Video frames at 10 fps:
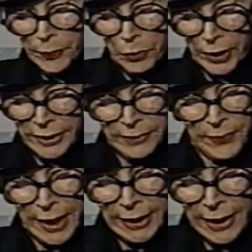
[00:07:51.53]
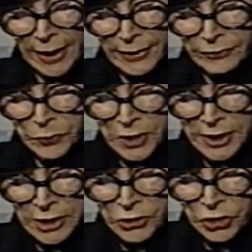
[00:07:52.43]
point in my life
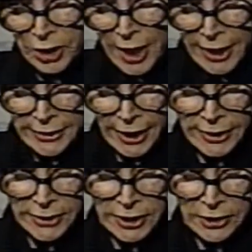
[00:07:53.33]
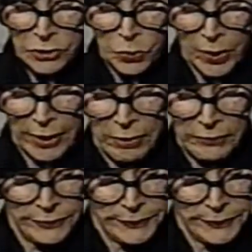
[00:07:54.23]
was in July 1912.